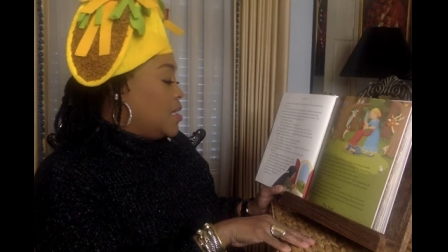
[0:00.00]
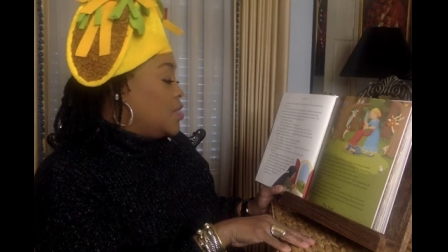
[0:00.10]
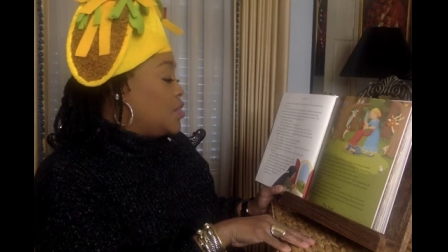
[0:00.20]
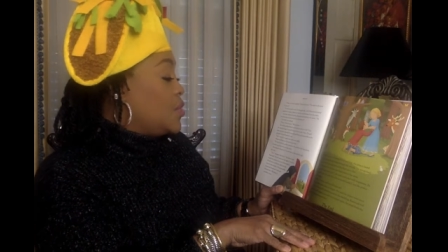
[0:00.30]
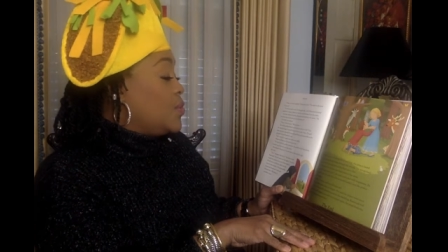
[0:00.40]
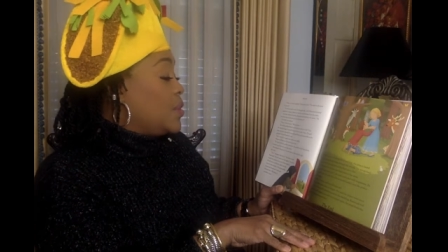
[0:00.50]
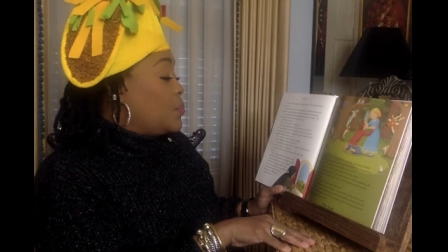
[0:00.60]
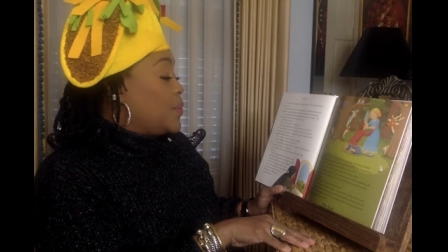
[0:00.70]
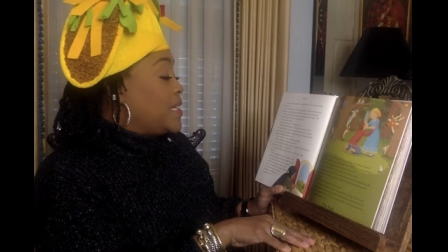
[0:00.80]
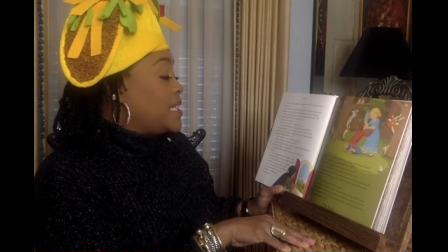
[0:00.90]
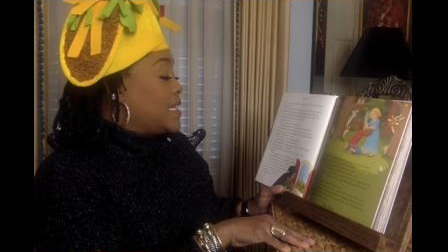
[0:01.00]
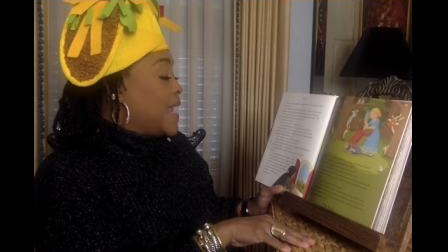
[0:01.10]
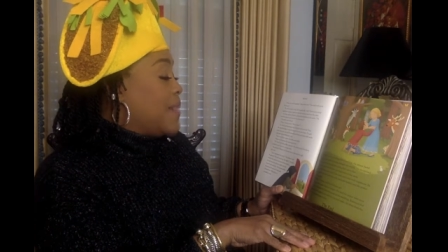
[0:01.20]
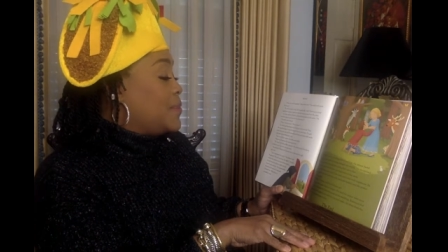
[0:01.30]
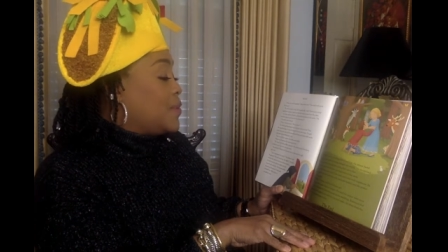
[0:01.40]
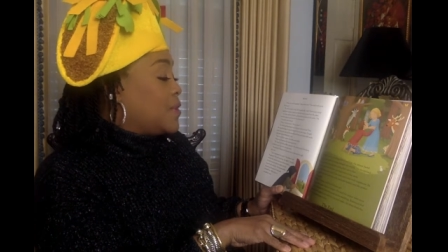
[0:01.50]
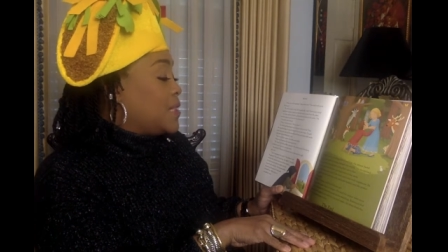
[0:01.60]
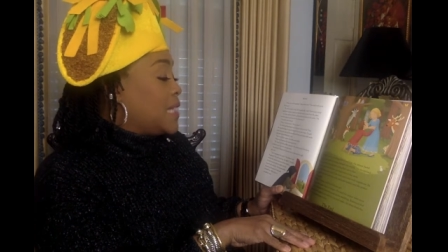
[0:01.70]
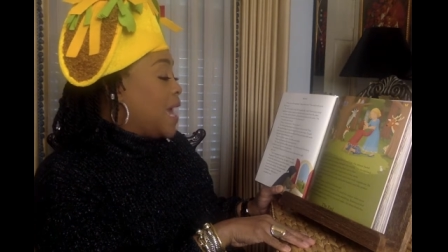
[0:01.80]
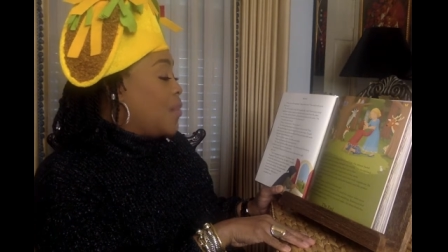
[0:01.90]
Soon the prince came to the
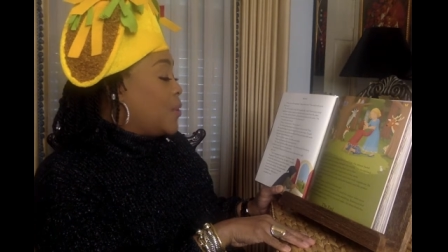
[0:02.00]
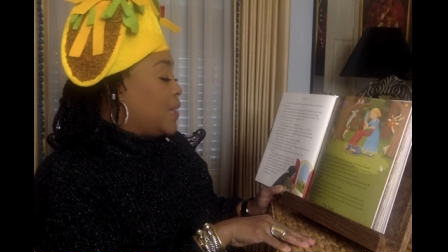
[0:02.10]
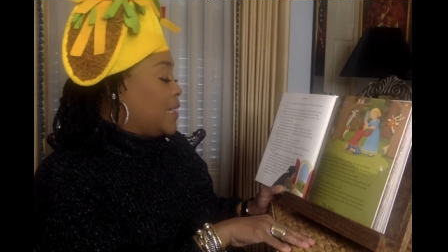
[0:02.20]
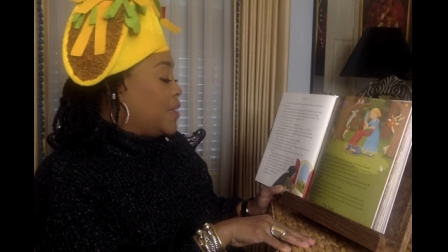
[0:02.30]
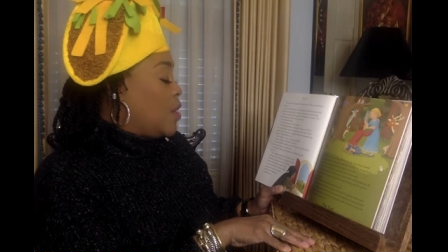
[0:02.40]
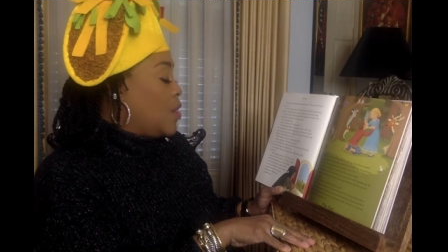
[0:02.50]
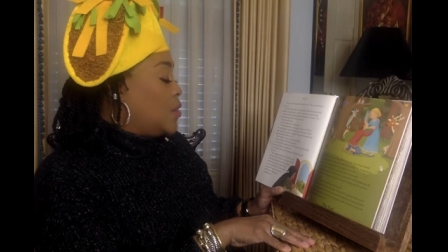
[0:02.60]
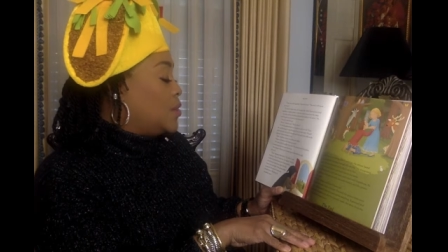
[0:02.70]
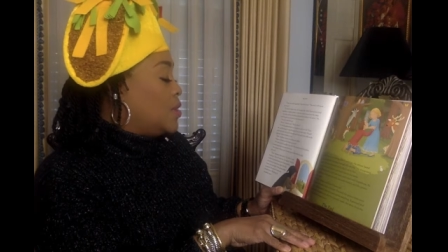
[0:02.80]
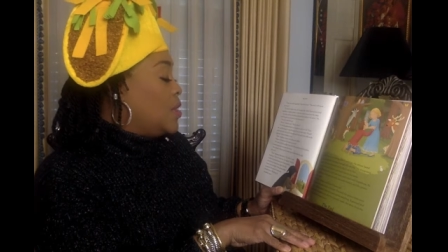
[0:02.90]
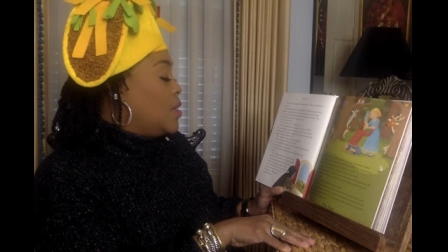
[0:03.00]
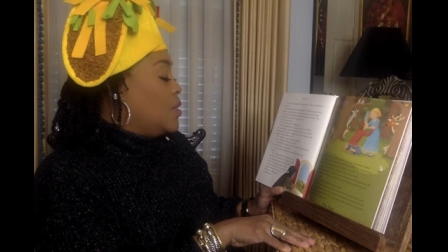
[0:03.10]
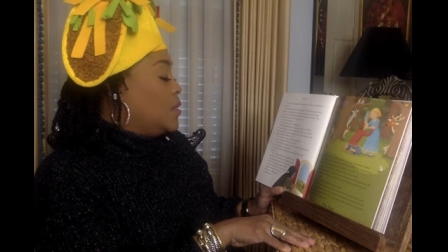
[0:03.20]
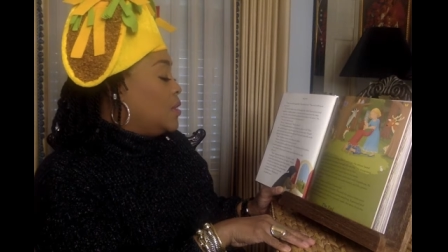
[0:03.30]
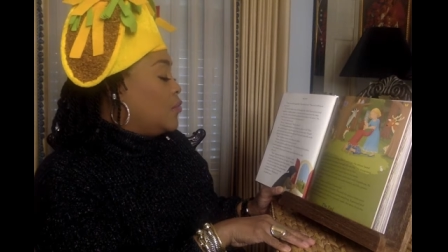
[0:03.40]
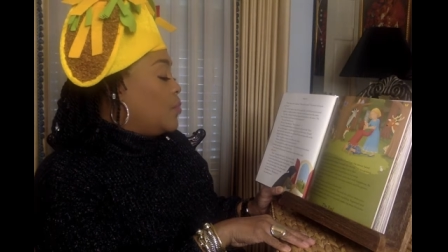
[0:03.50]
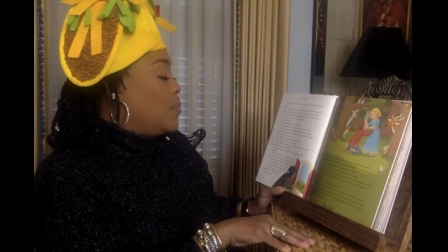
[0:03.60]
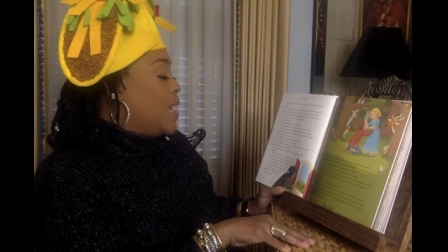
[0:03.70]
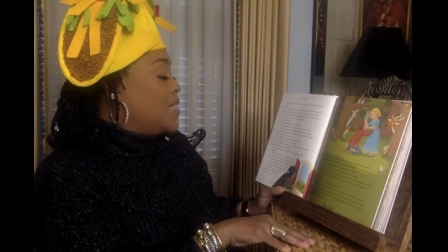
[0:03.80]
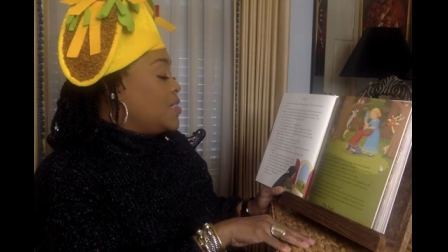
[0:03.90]
tower and called,
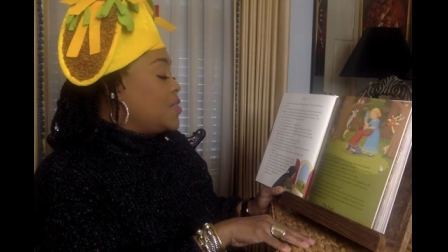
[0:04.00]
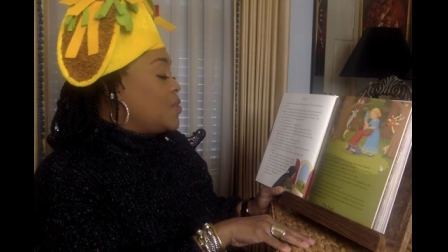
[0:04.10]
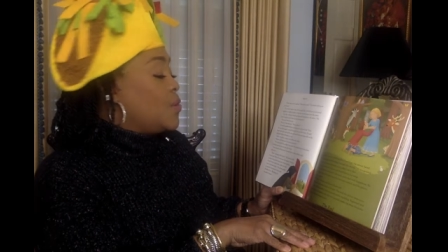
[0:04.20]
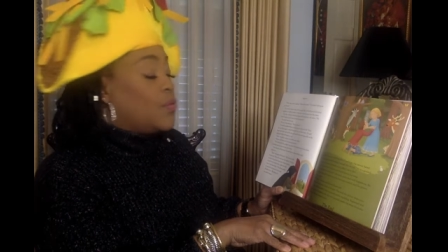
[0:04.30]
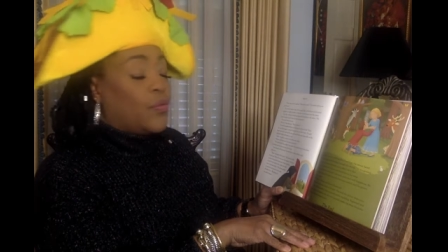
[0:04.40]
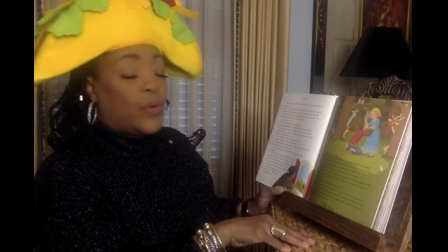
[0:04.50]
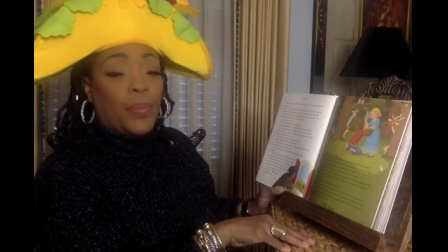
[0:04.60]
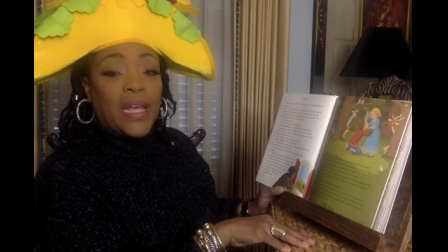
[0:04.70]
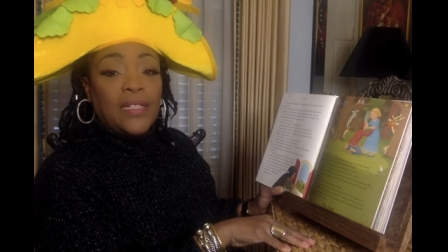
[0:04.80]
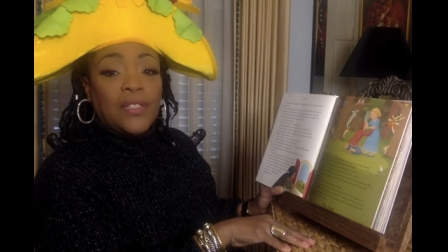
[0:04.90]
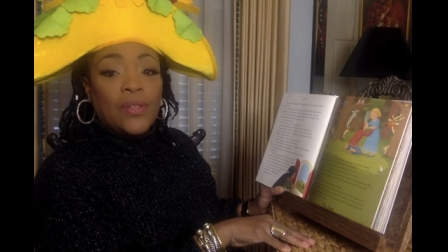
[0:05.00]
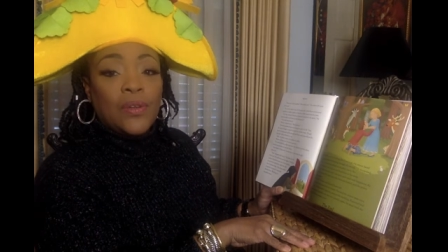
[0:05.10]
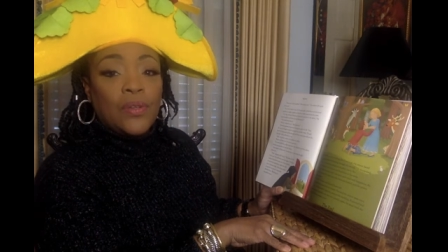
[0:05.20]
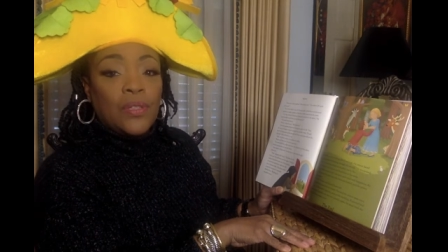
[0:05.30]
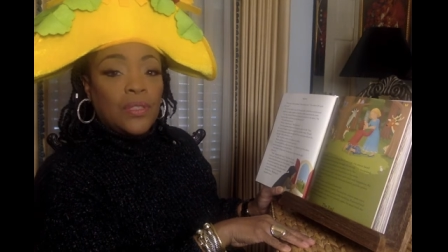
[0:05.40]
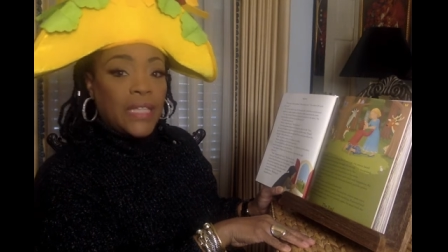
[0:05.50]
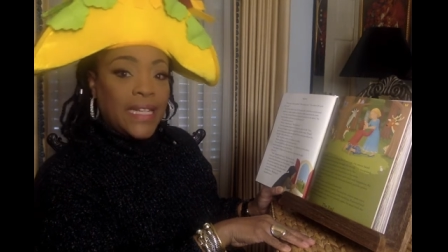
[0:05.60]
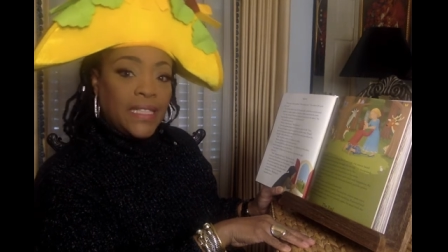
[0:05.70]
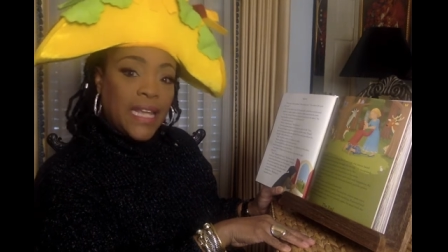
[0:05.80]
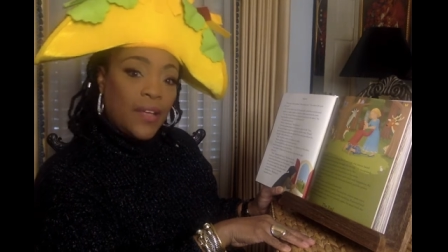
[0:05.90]
"Rapunzel, Rapunzel,
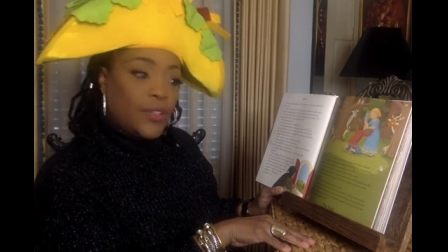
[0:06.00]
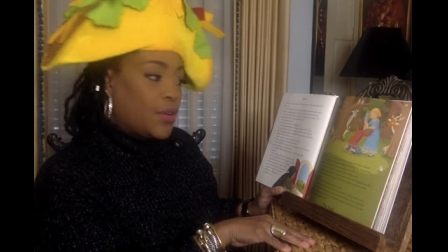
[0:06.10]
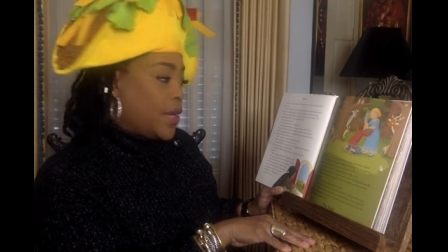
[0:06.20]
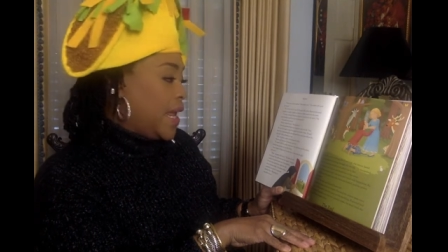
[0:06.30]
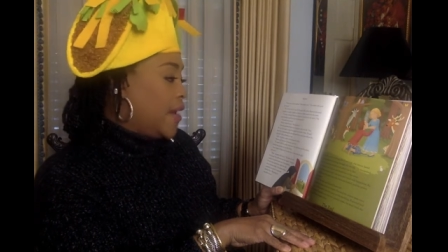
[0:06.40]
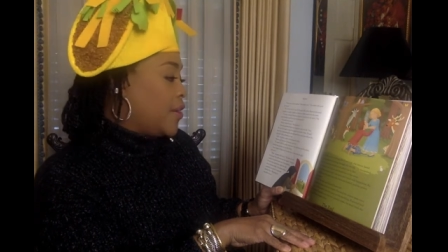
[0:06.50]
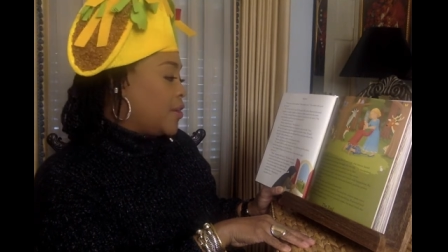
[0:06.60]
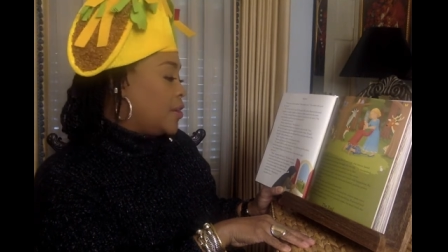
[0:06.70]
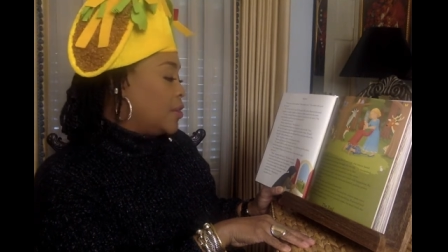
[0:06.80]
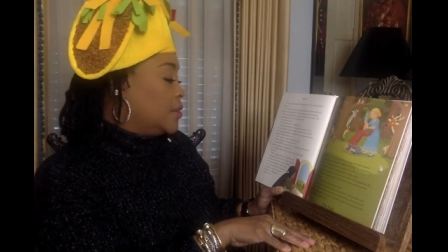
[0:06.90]
let down your hair."